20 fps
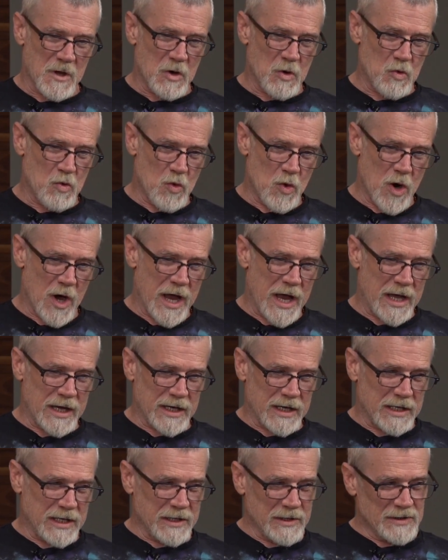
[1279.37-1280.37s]
Ryan
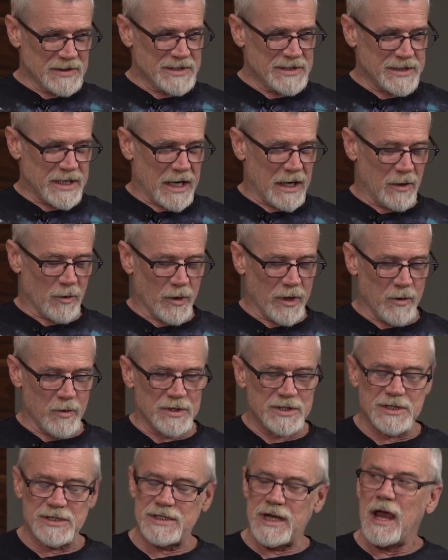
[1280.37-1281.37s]
at Neil's Saddlery,
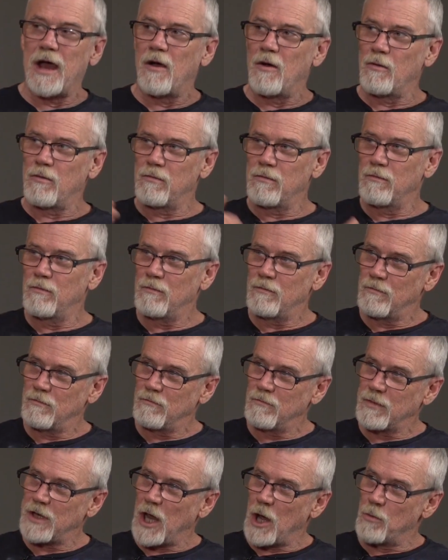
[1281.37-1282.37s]
which is now
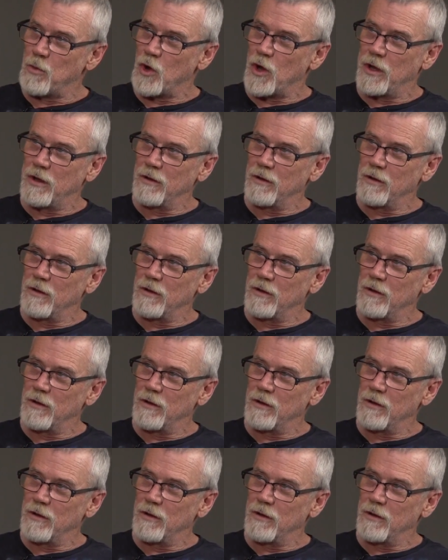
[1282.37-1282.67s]
Cowboy.